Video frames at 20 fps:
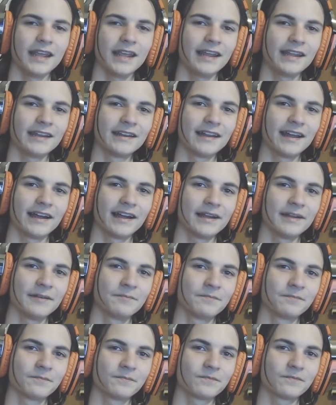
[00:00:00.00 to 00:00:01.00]
And
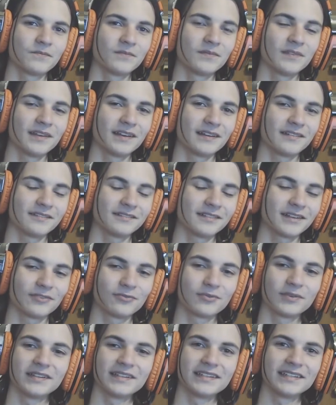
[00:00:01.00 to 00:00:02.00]
a
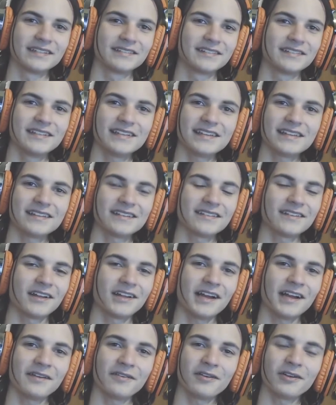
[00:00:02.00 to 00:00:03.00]

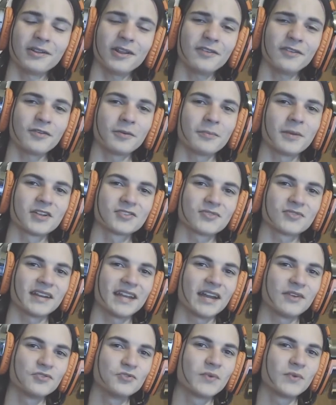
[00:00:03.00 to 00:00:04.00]
lot of our mons right
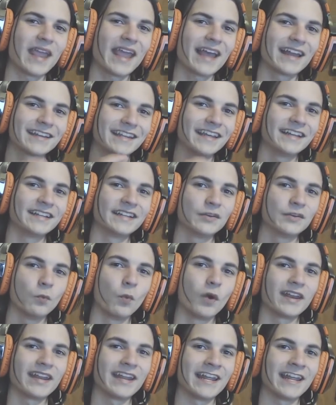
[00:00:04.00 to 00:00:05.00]
now you can't kill in
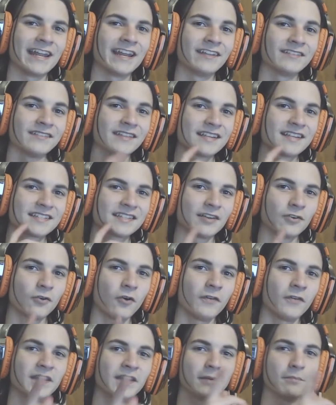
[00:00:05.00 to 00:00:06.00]
one hit unless they're
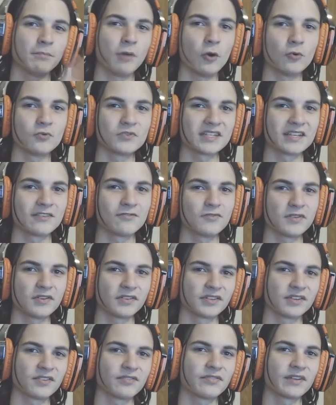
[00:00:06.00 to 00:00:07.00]
on the opposing
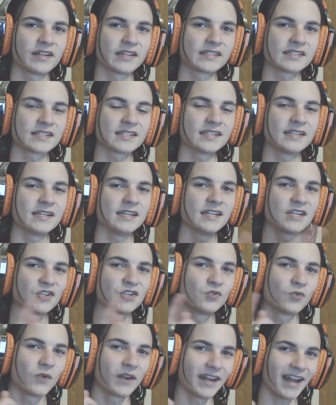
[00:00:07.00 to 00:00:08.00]
field of defense.
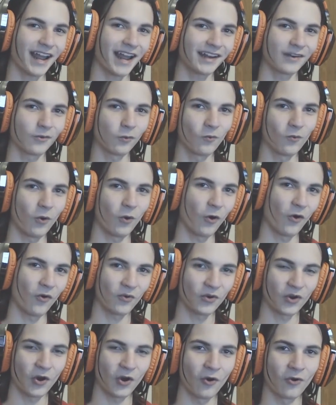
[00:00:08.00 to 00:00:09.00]
You cannot
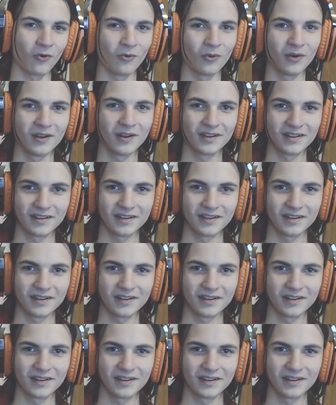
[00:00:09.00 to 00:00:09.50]
Oko